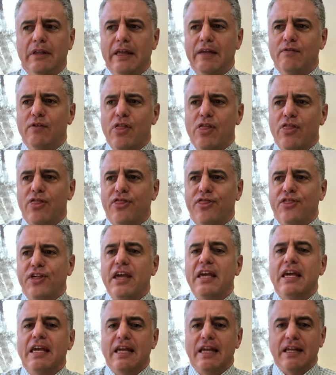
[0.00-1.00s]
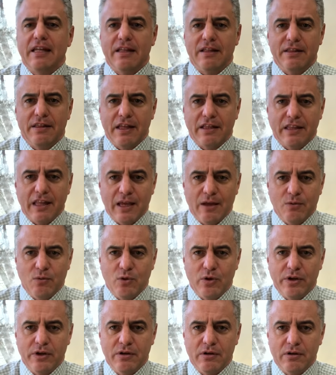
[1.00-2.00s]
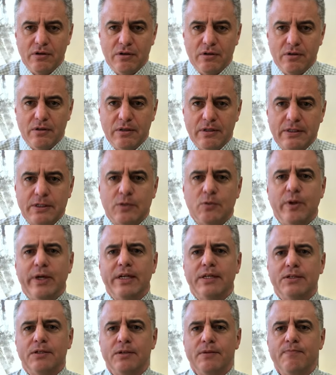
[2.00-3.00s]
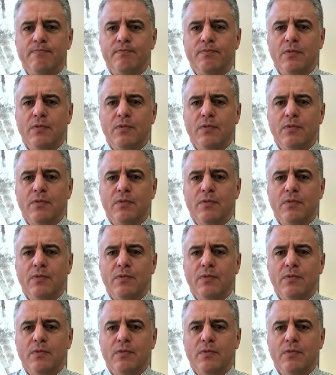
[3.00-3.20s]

even thinking that they would switch.